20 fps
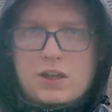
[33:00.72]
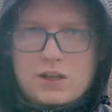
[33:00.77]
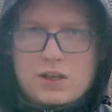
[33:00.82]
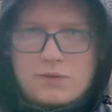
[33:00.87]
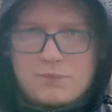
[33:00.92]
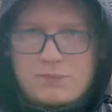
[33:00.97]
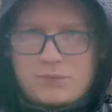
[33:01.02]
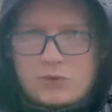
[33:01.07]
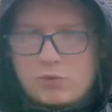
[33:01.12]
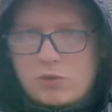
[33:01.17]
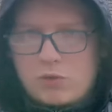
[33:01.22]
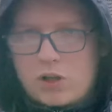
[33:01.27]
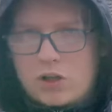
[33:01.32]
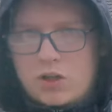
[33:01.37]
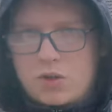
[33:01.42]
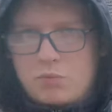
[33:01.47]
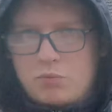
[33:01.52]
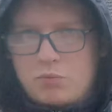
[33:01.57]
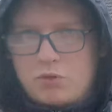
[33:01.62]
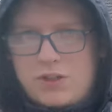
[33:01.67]
um, while
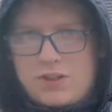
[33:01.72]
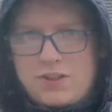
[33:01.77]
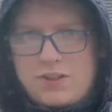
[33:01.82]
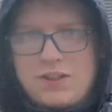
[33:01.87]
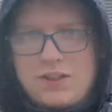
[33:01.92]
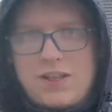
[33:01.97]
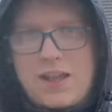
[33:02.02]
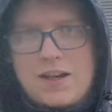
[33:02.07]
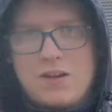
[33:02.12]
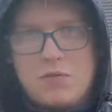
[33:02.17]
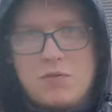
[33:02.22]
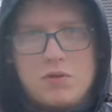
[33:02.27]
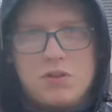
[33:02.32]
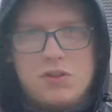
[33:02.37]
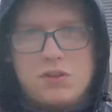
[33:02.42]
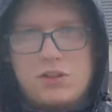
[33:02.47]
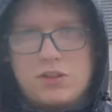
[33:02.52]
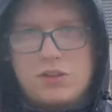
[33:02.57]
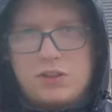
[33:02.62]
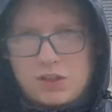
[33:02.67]
I'm bracing the
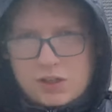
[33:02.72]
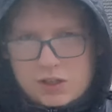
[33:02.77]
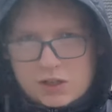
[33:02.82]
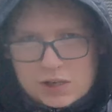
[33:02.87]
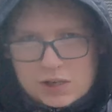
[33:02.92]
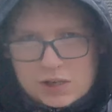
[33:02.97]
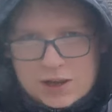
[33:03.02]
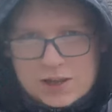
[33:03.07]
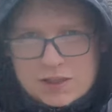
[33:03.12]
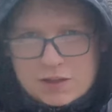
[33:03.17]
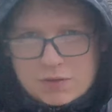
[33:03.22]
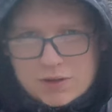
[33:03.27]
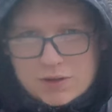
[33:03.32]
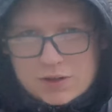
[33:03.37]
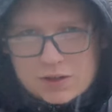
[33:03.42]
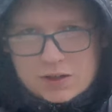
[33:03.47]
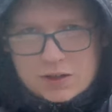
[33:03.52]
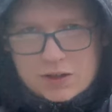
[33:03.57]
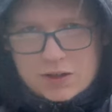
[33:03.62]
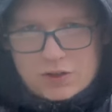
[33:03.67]
elements.
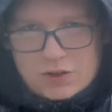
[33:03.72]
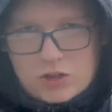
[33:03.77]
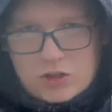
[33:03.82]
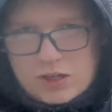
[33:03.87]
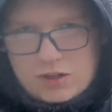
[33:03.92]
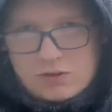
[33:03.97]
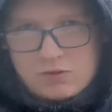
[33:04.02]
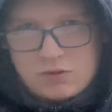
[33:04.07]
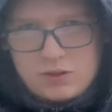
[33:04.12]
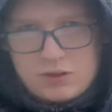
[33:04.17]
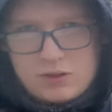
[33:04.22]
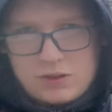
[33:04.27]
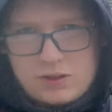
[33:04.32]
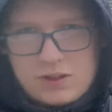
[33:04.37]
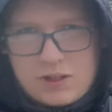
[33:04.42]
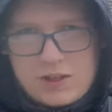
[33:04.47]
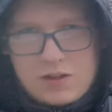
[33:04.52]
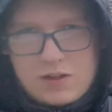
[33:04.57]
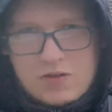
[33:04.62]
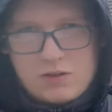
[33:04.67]
Anyway, I shall
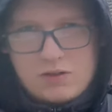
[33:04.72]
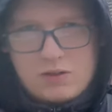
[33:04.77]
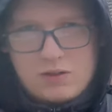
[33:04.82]
see you.